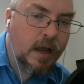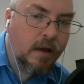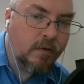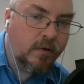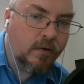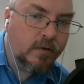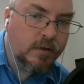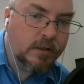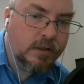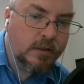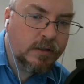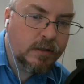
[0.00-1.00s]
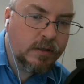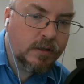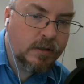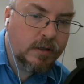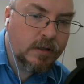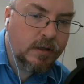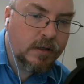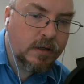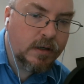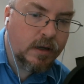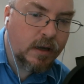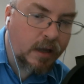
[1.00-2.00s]
Folks,
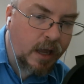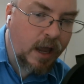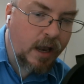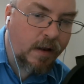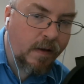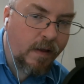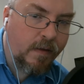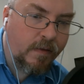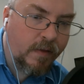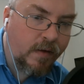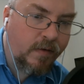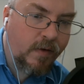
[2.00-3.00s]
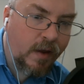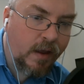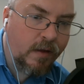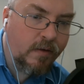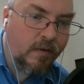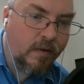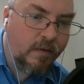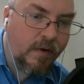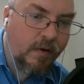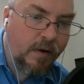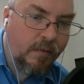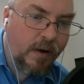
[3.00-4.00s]
again, this is the
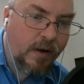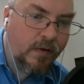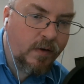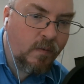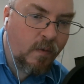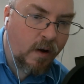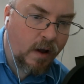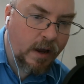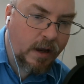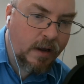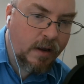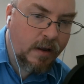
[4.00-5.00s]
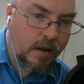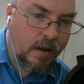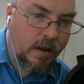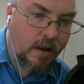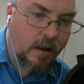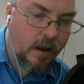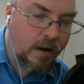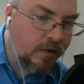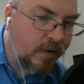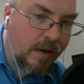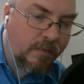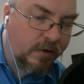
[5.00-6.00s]
very reason why it
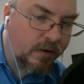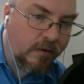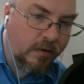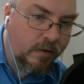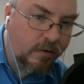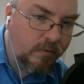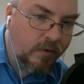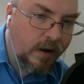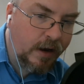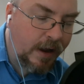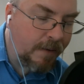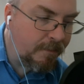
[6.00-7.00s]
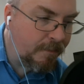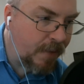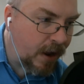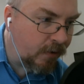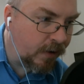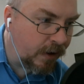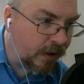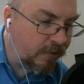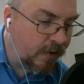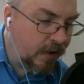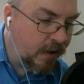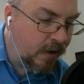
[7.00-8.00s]
is absolutely imperative
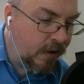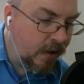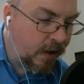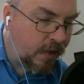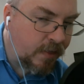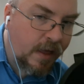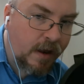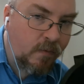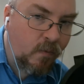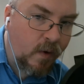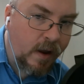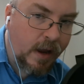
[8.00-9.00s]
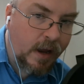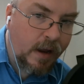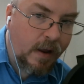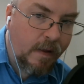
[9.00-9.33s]
that we